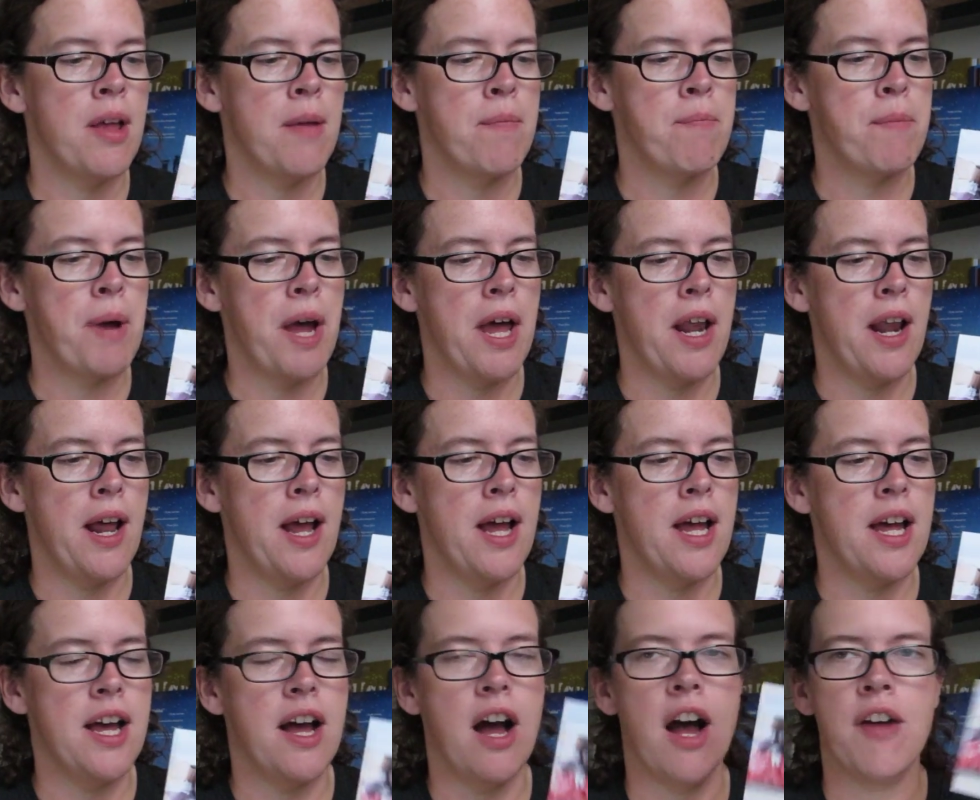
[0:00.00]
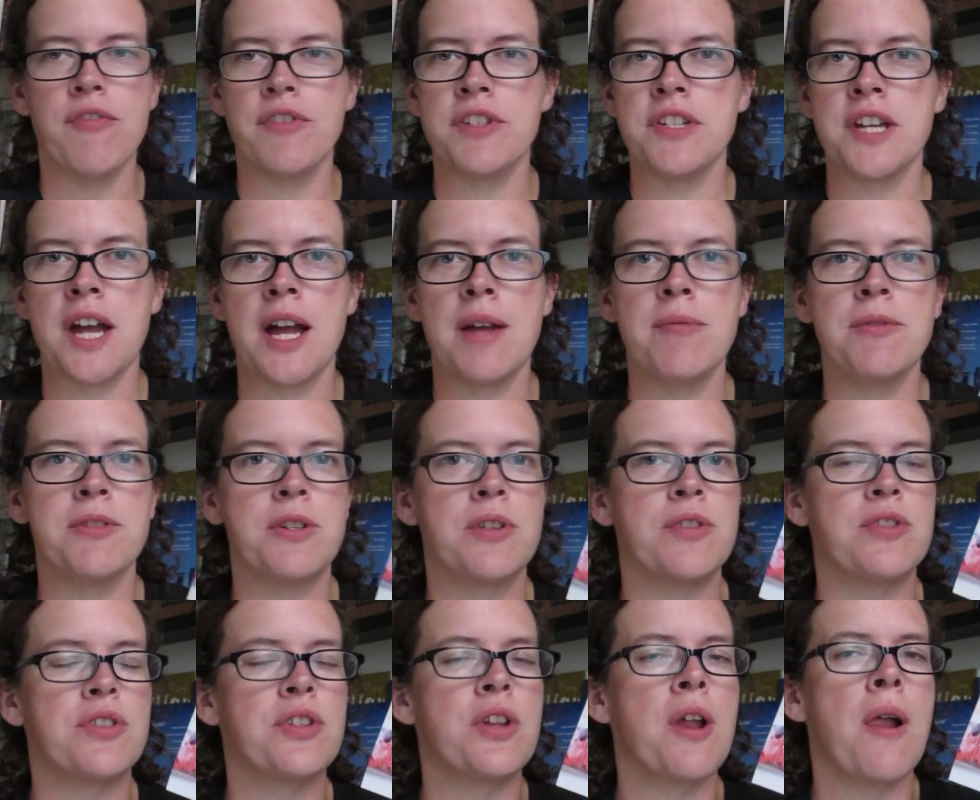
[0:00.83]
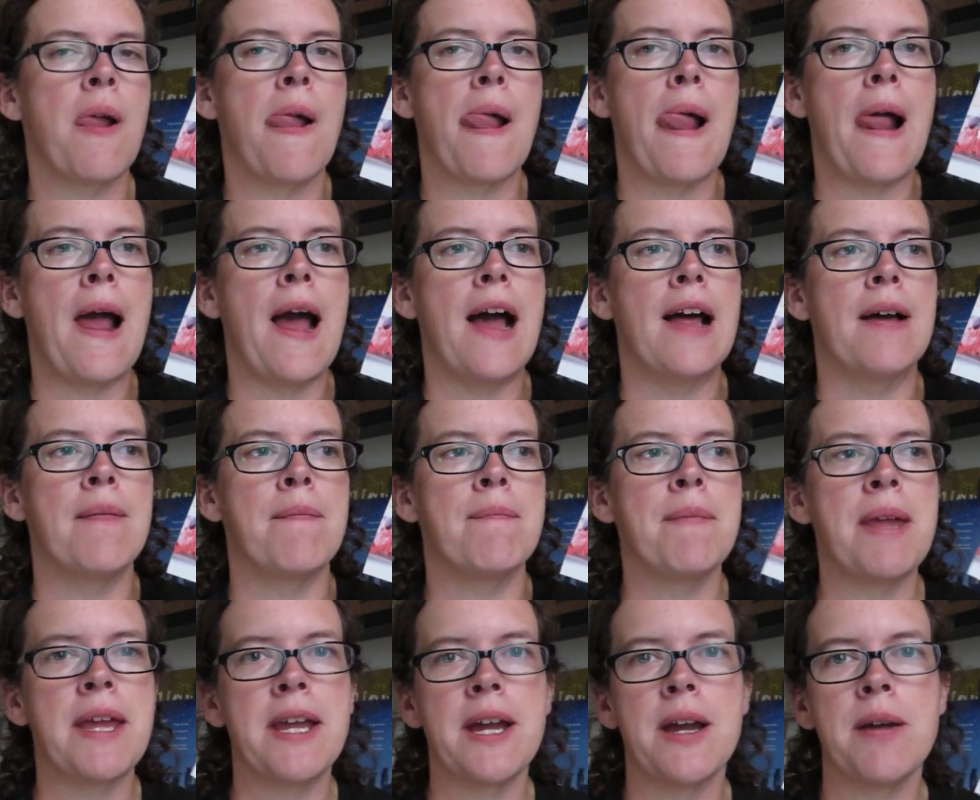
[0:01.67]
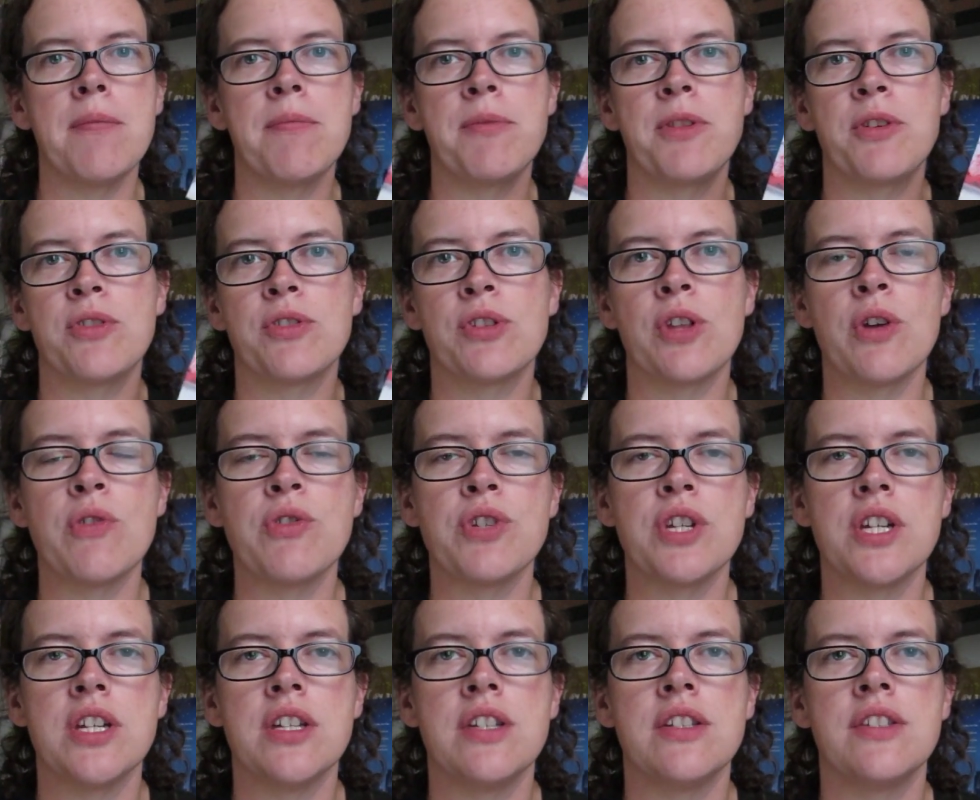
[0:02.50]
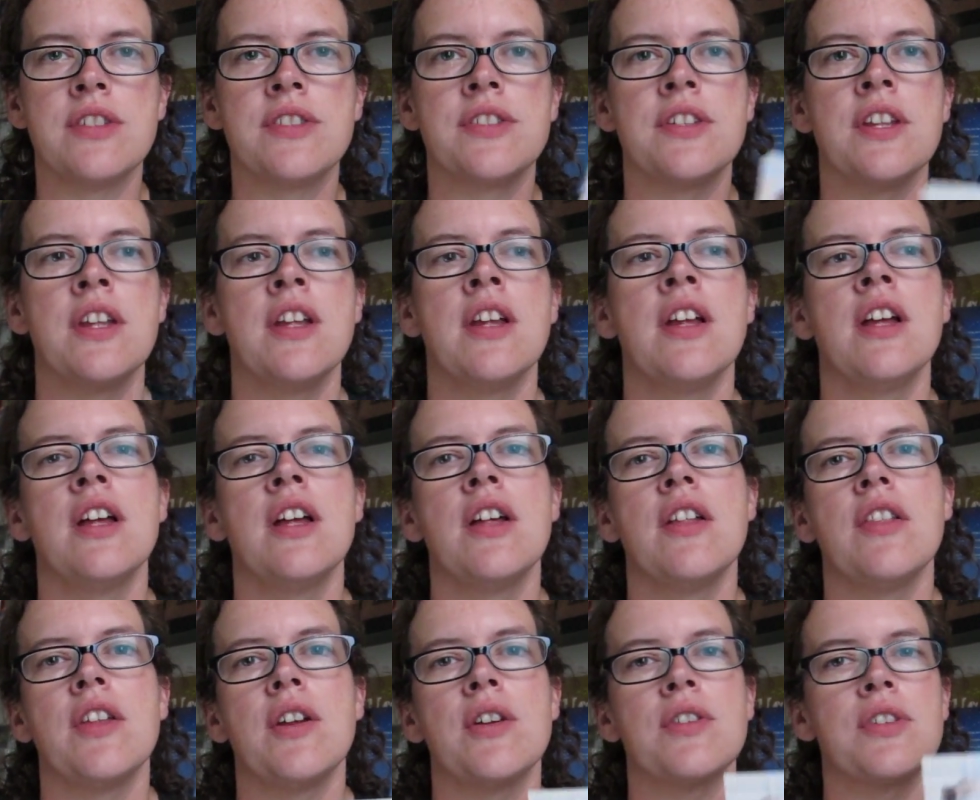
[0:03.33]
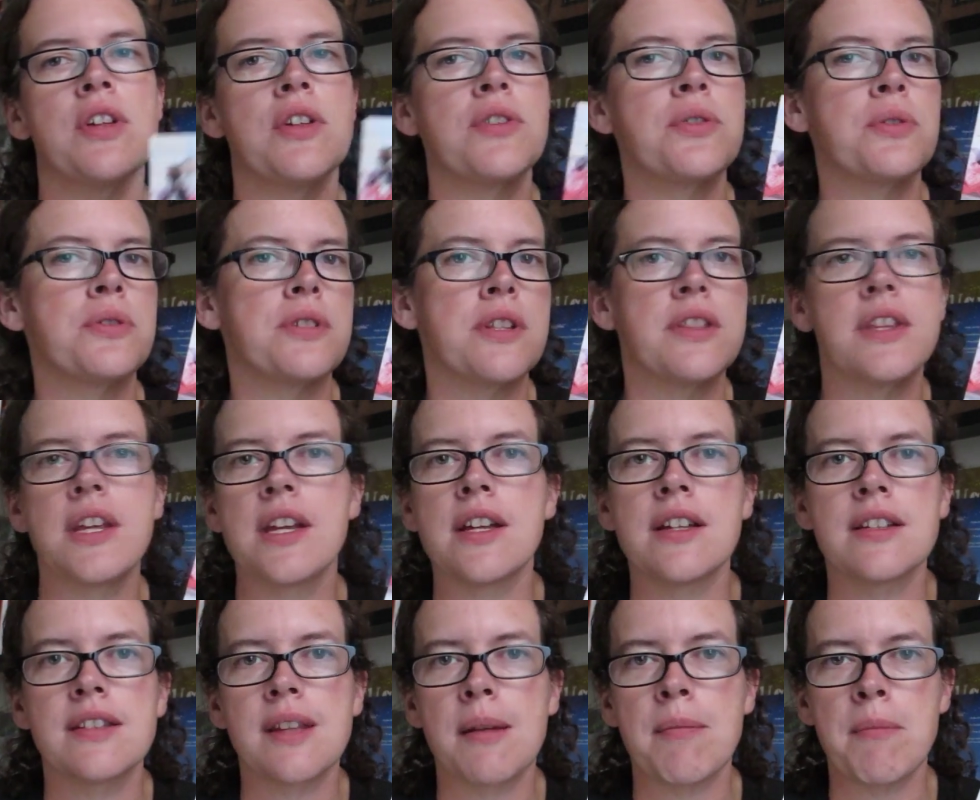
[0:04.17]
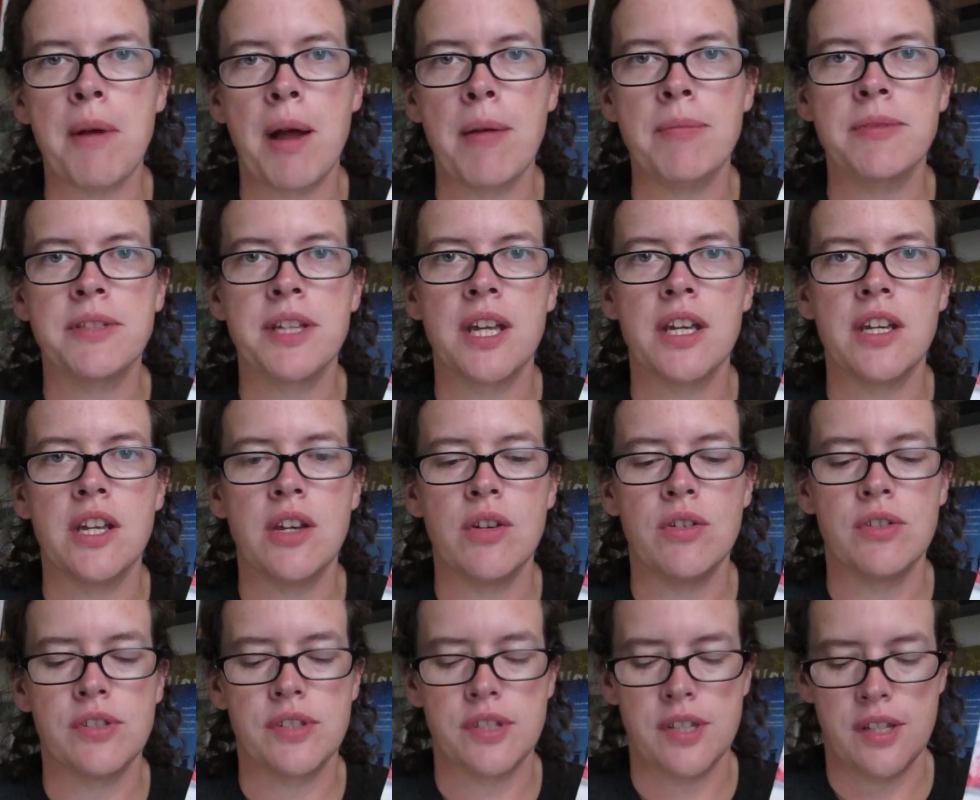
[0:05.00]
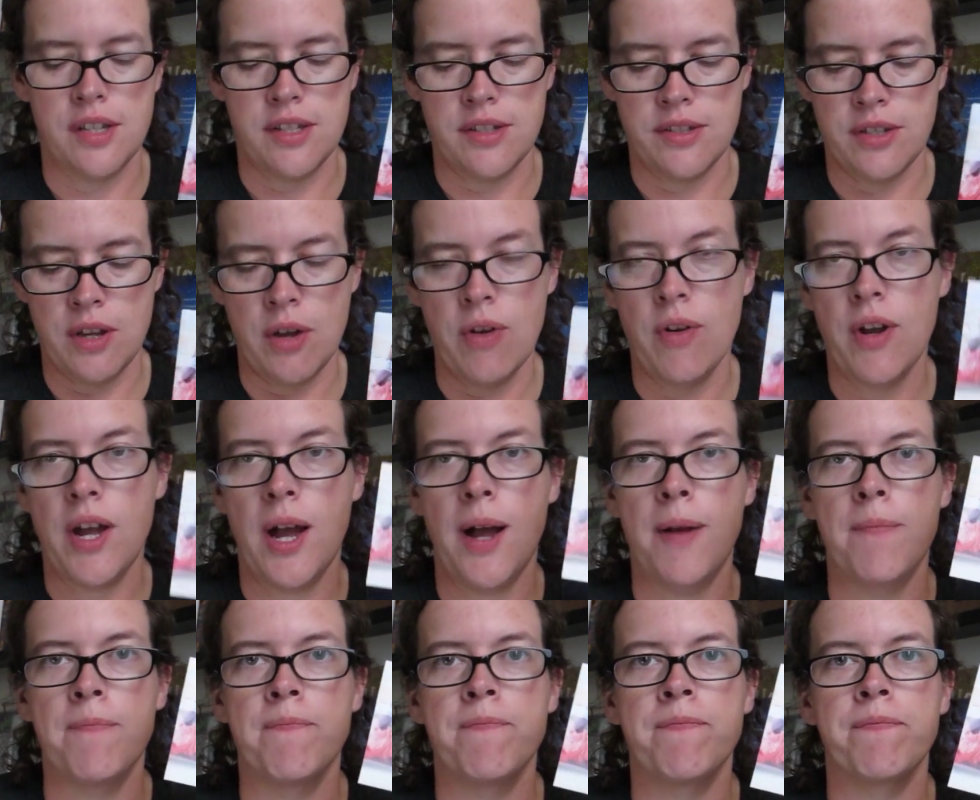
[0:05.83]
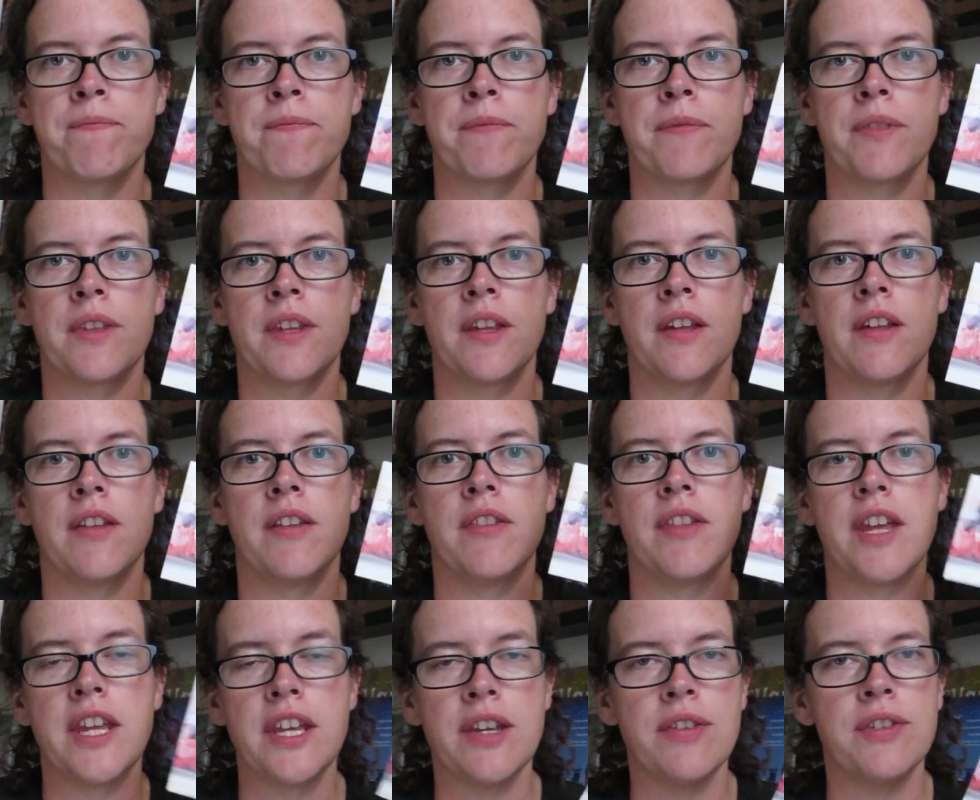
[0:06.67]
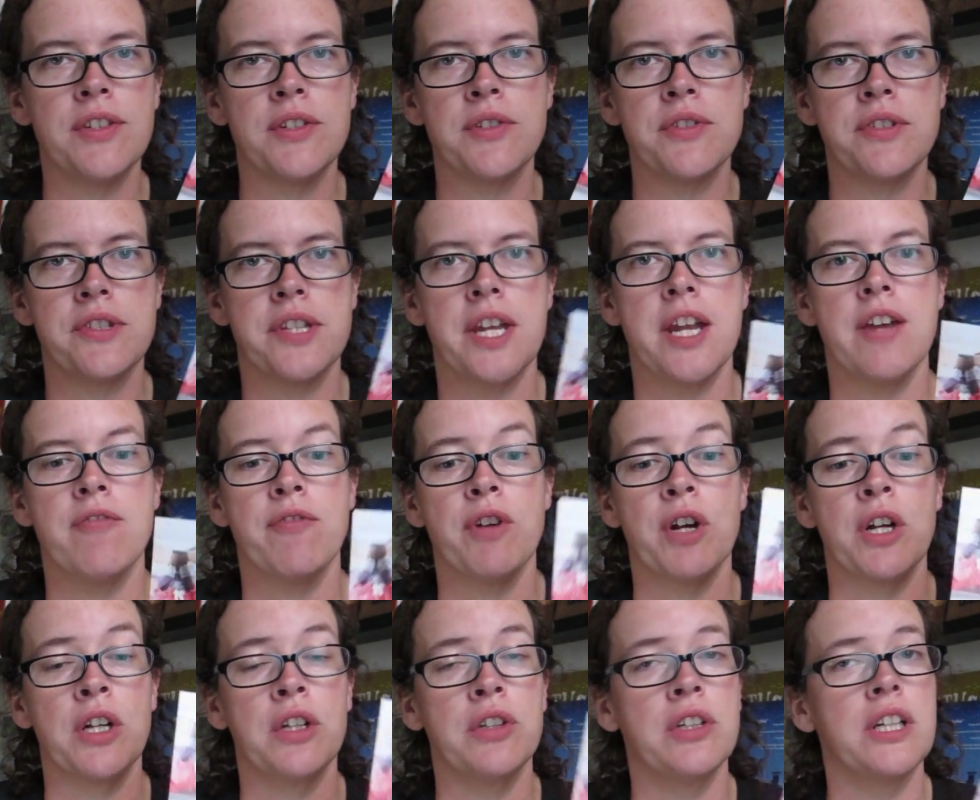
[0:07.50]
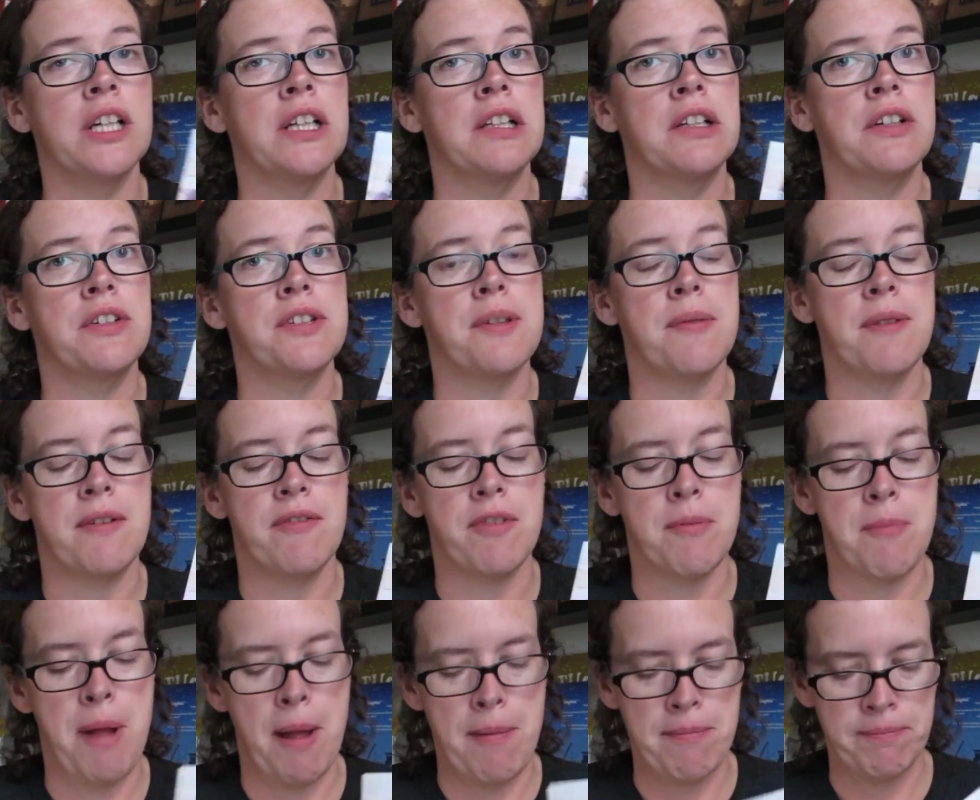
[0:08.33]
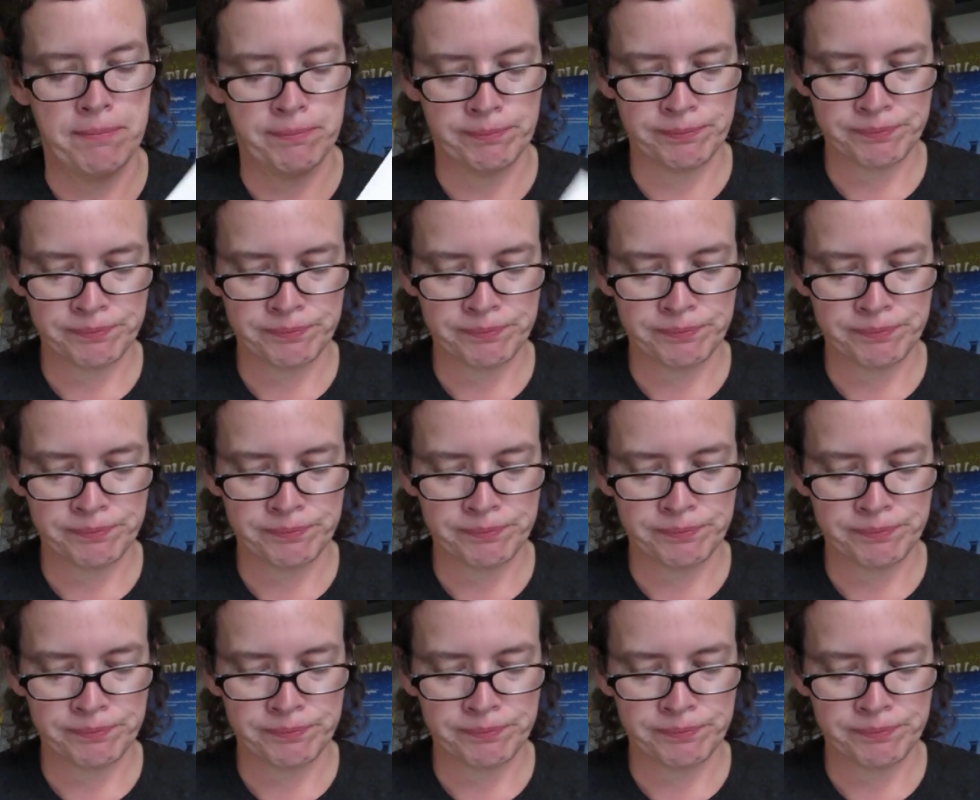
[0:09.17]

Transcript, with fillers: But oftentimes there's Uh, makeup, there's lotions, there's all sorts of things that moms can use. So um, thank you, Citrus Lane, for including a little something for mom.